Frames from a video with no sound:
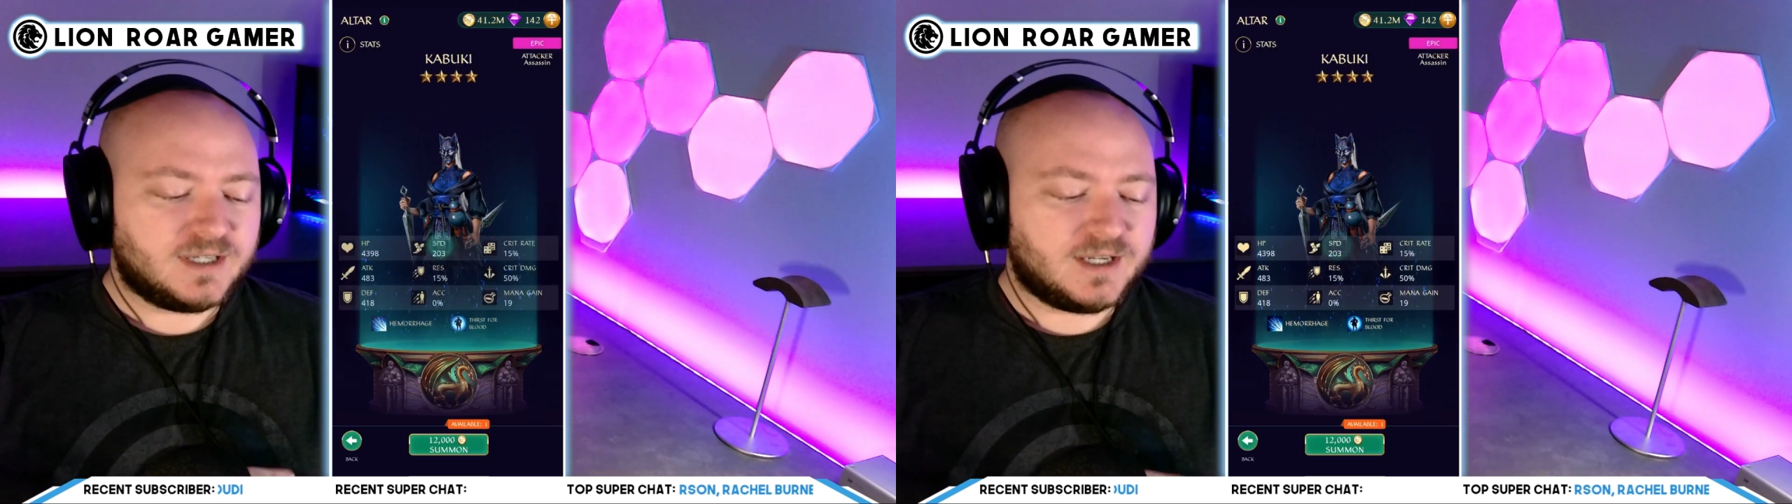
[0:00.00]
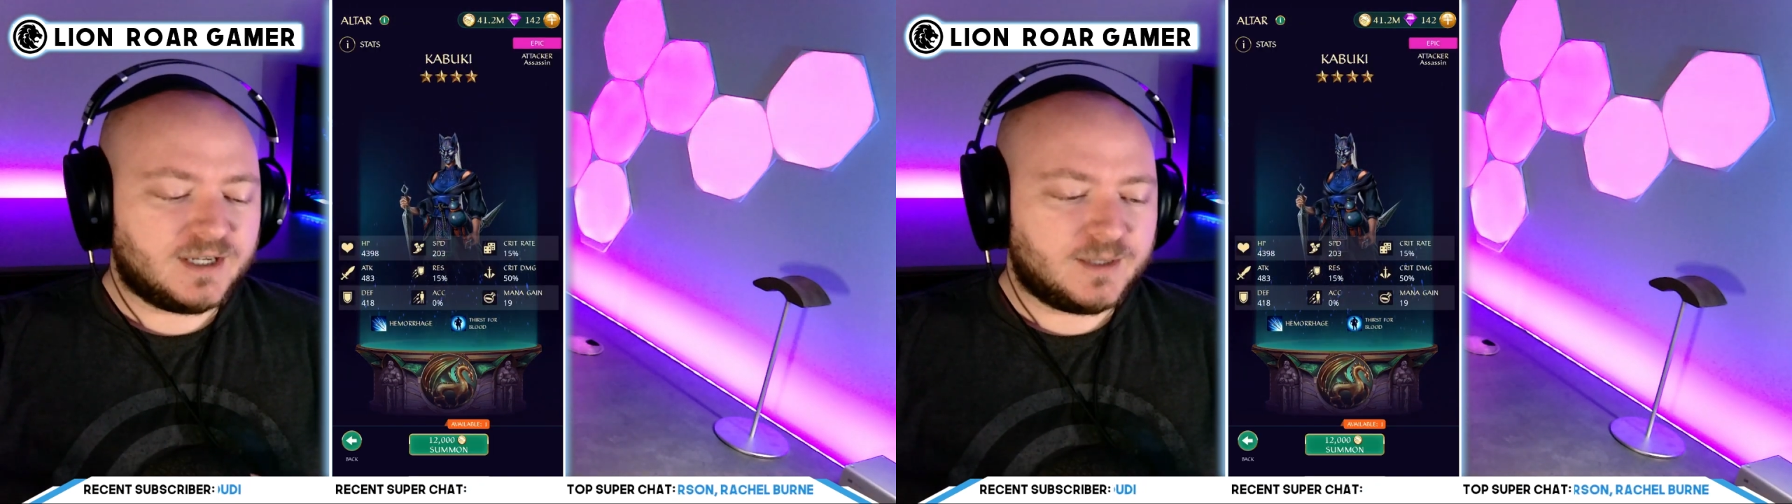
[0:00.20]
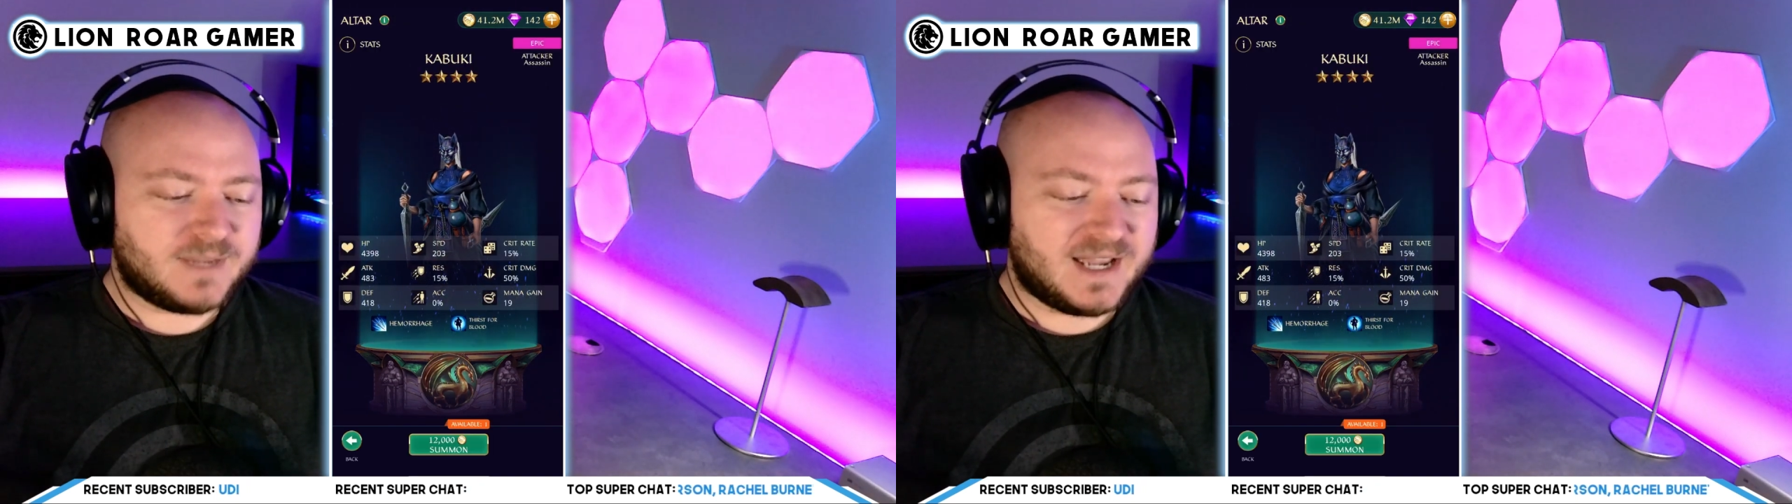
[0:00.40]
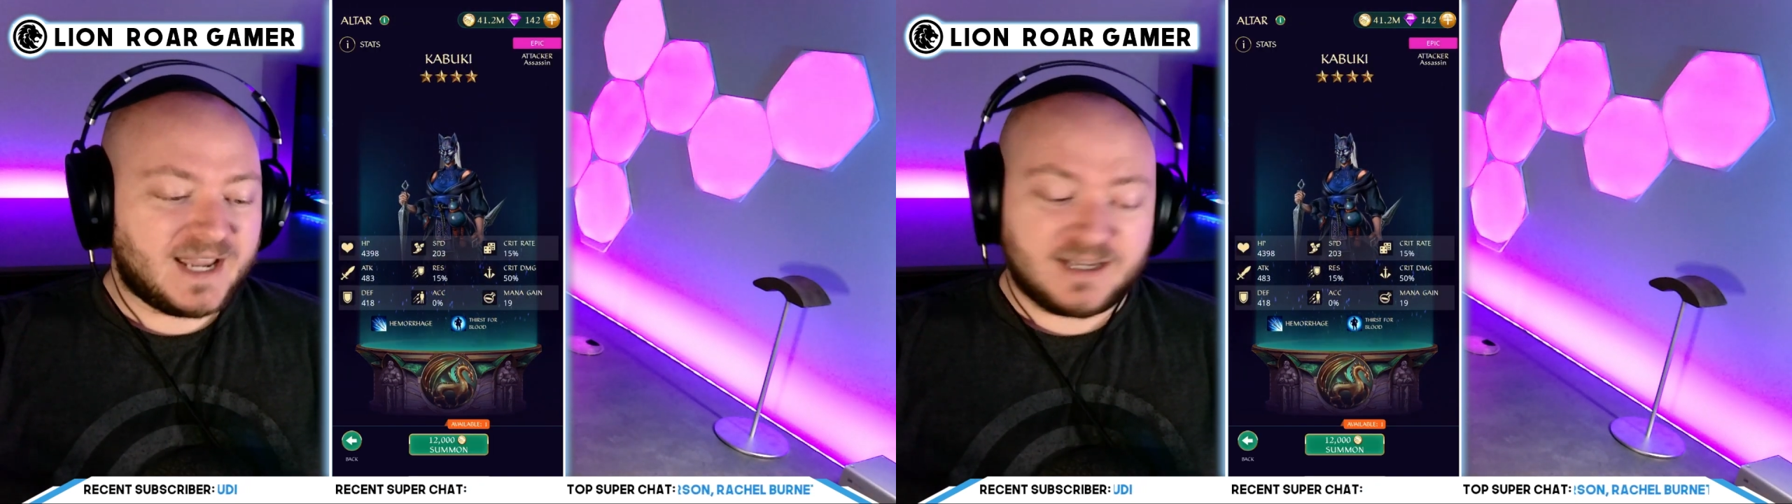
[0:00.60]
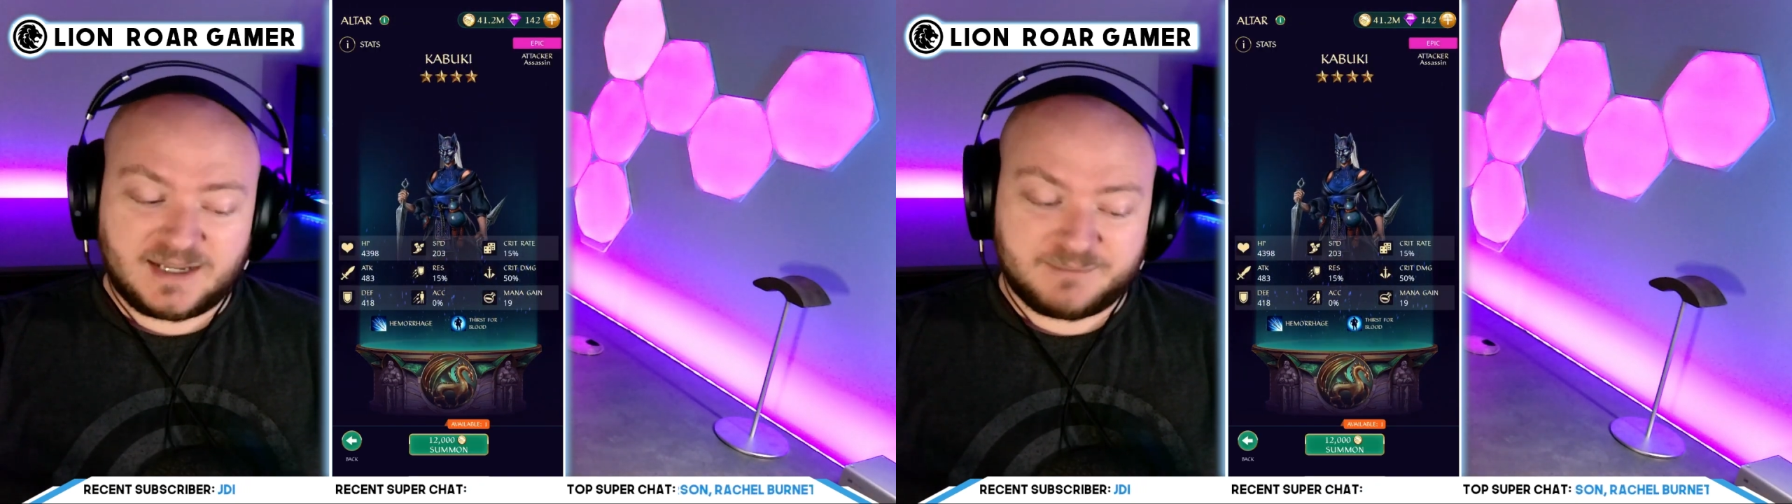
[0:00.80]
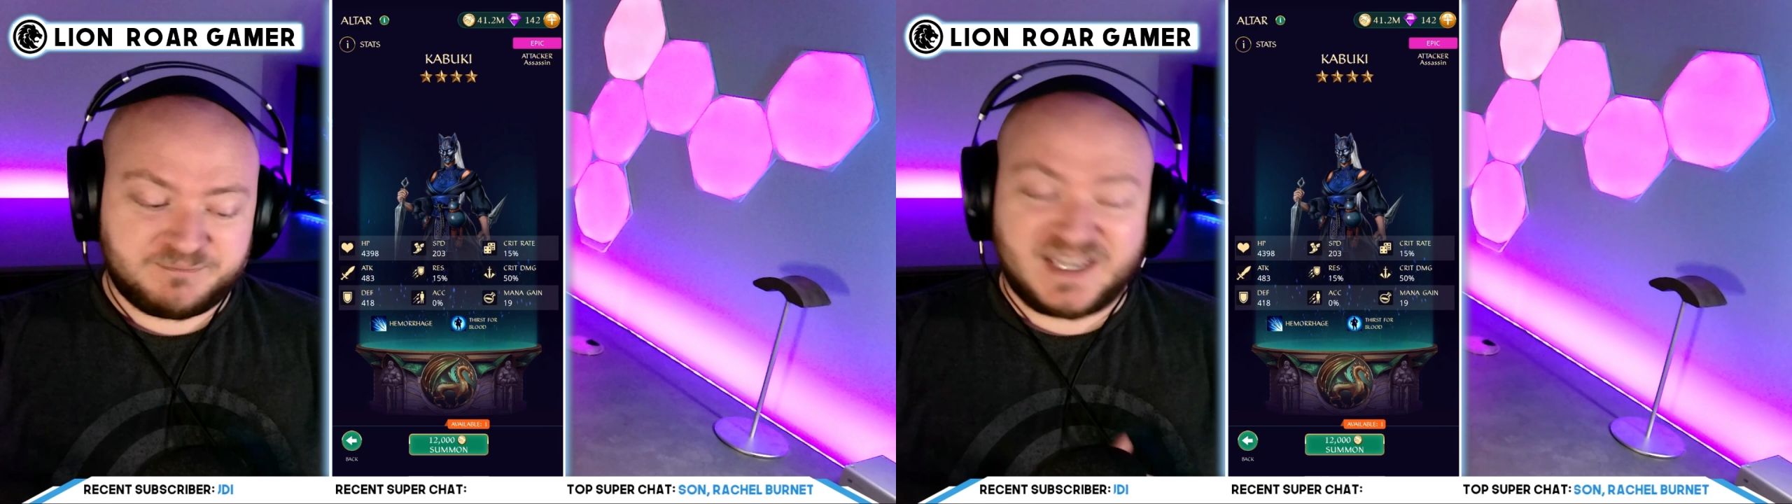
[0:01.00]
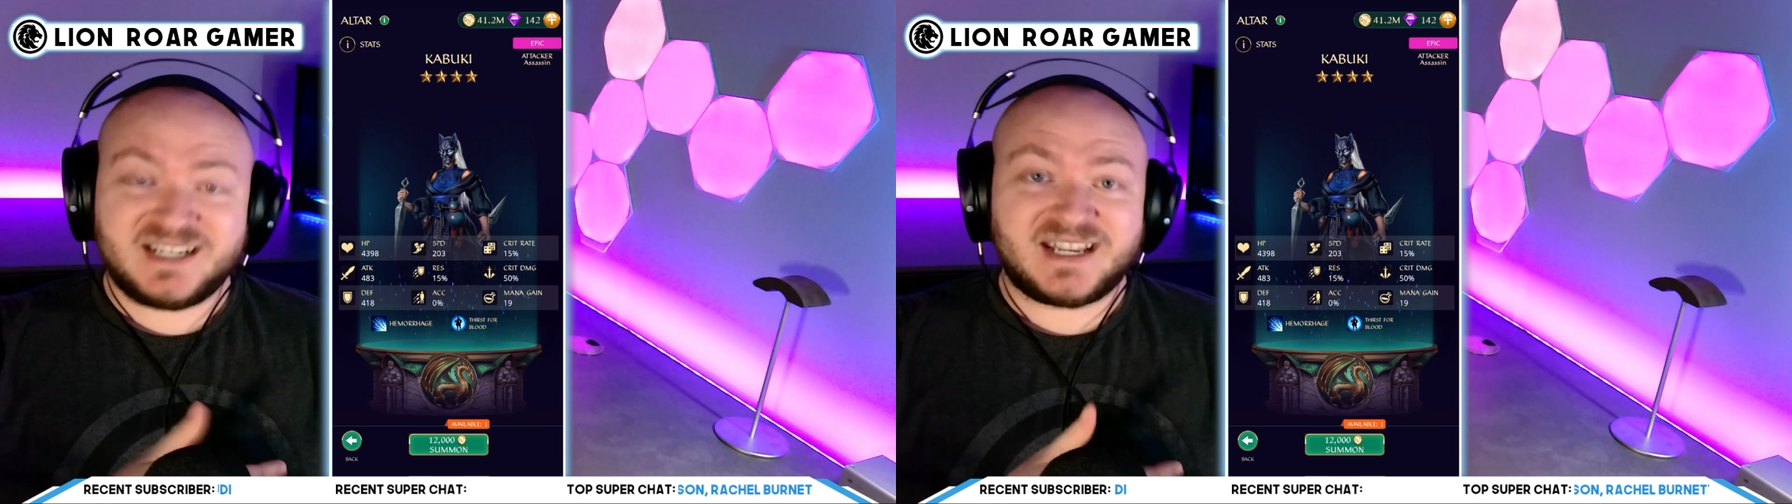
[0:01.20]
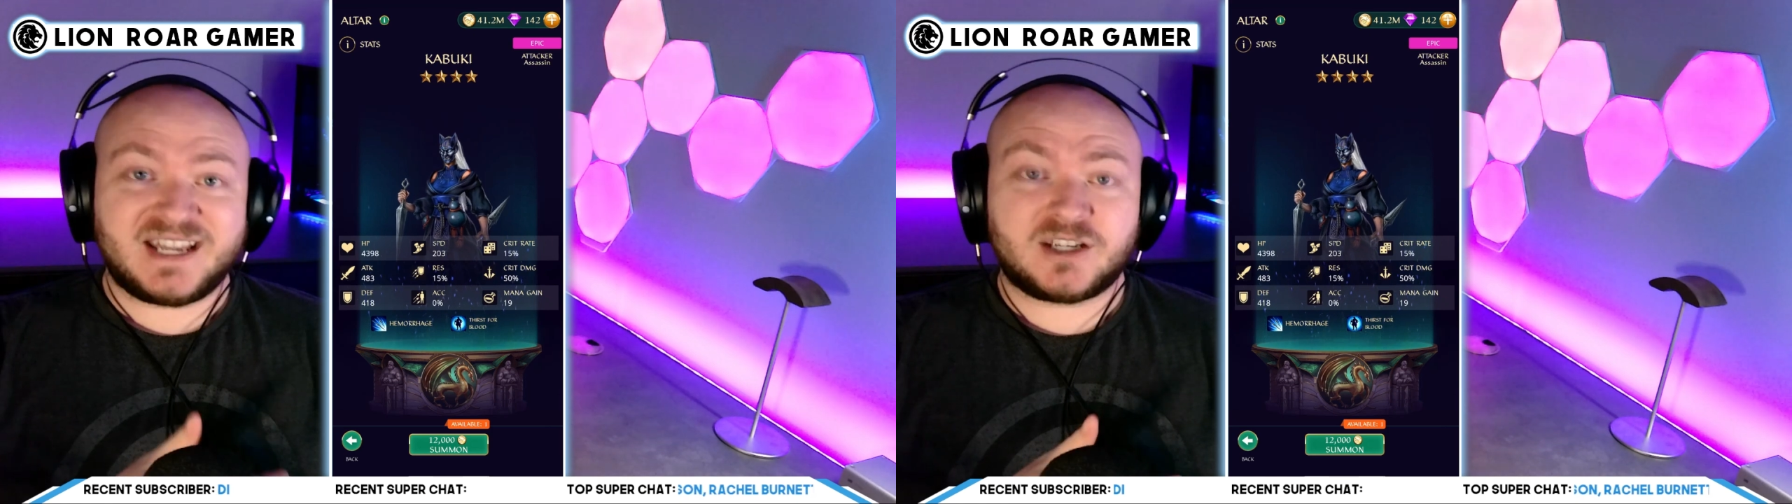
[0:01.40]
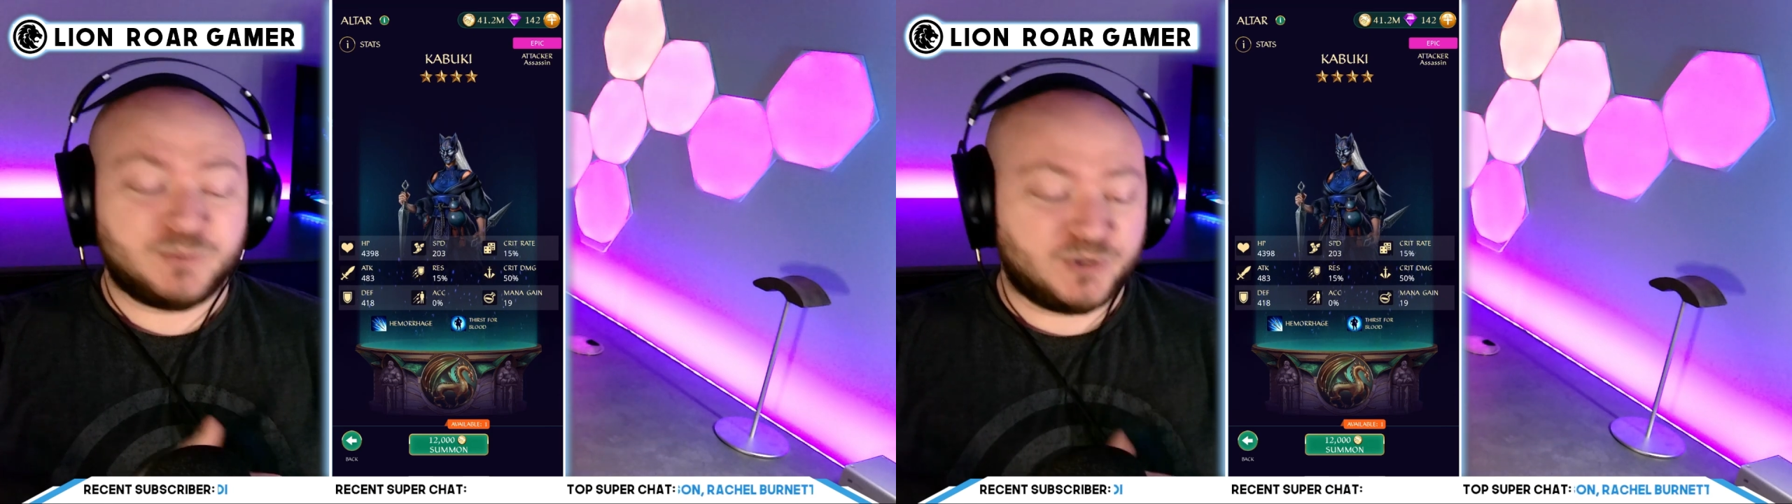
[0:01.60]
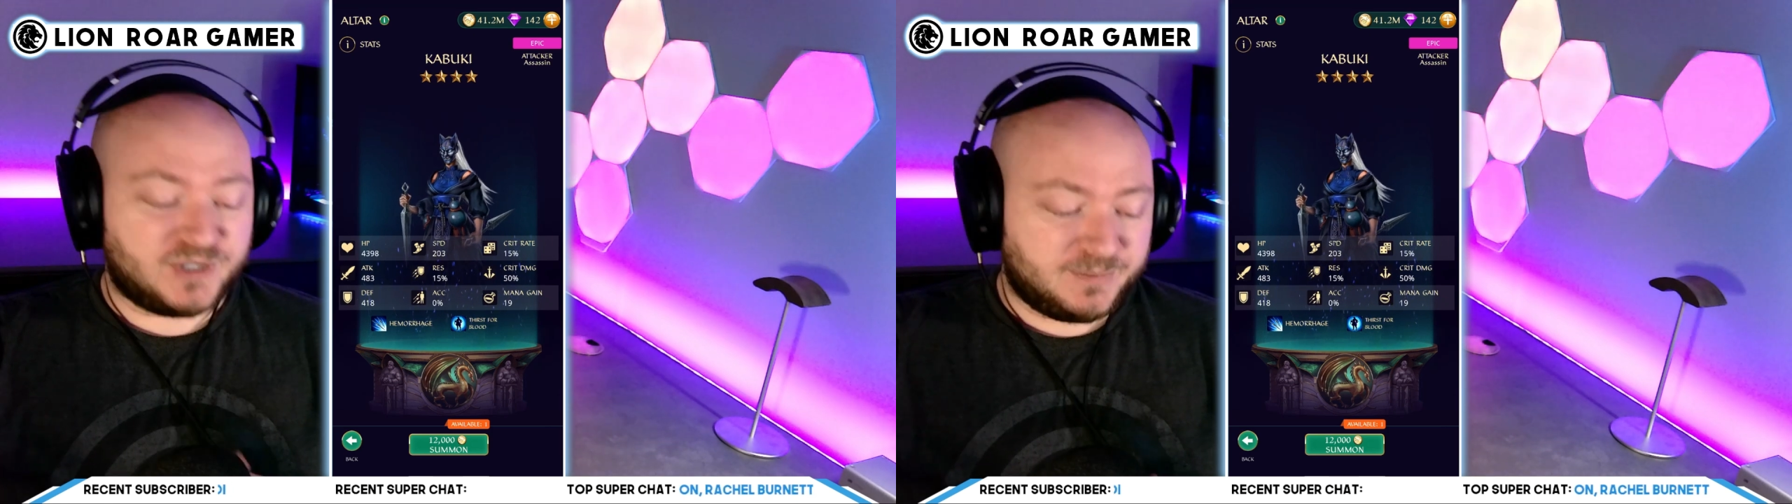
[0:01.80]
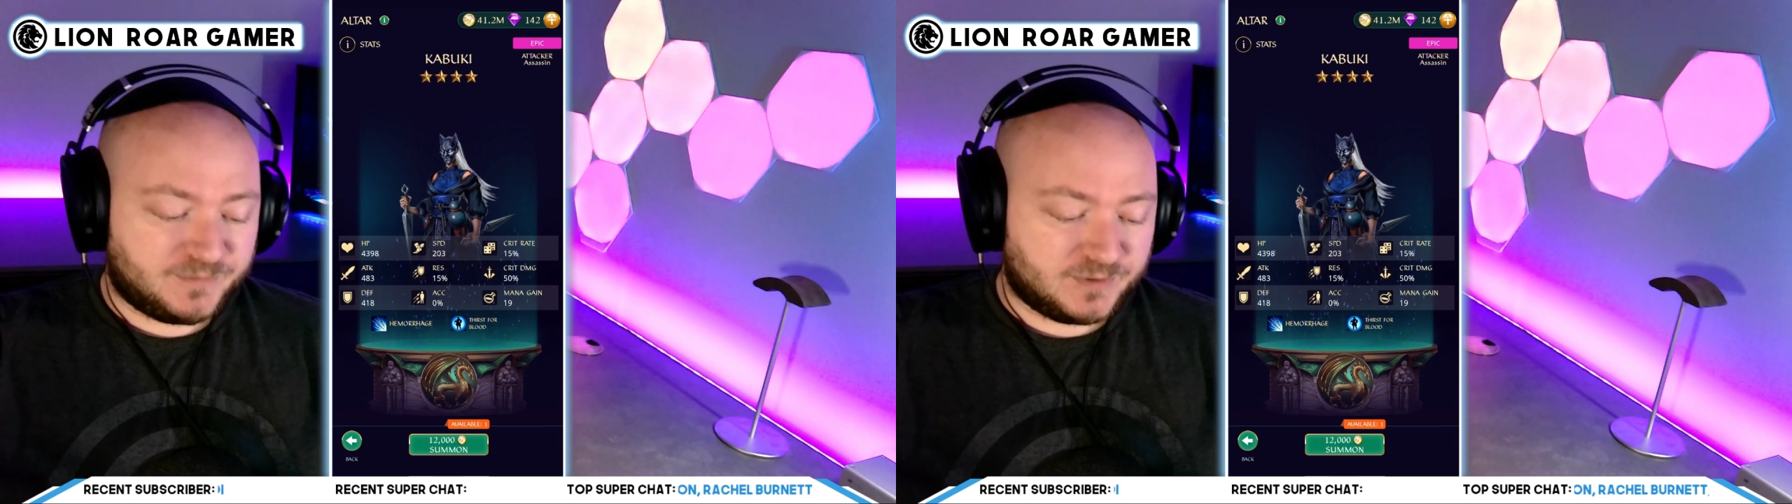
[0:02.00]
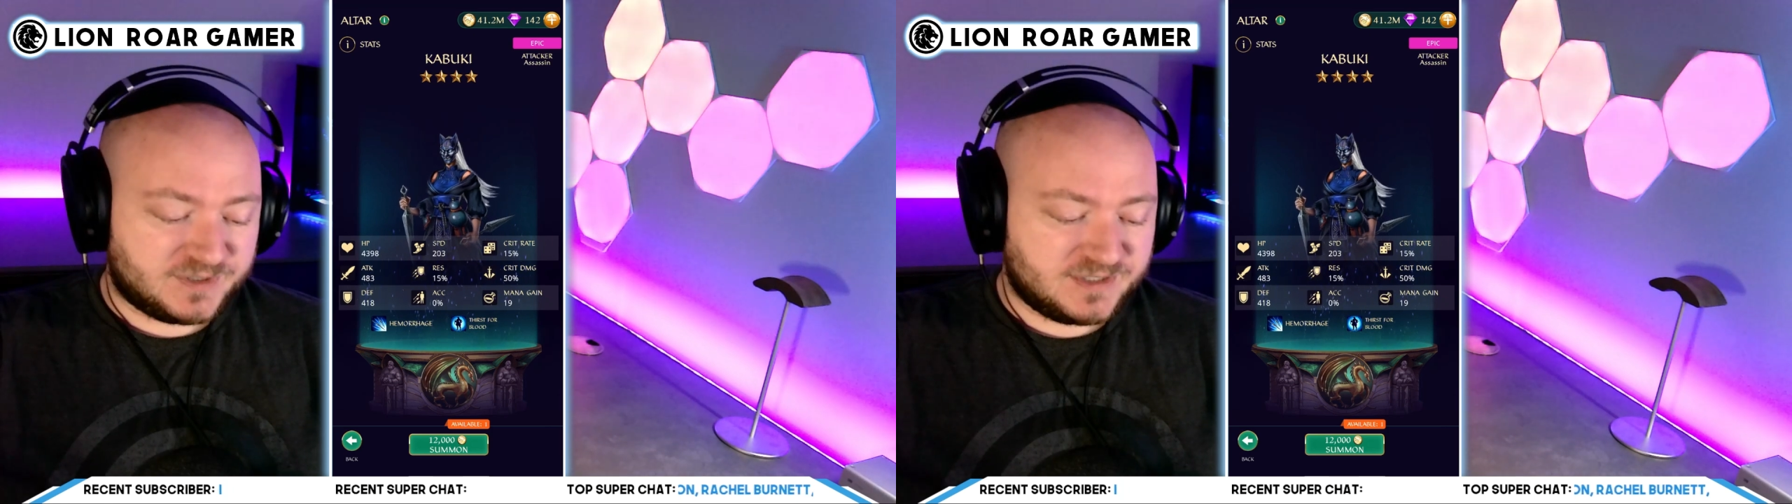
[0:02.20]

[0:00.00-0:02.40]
I didn't get Kabuki before,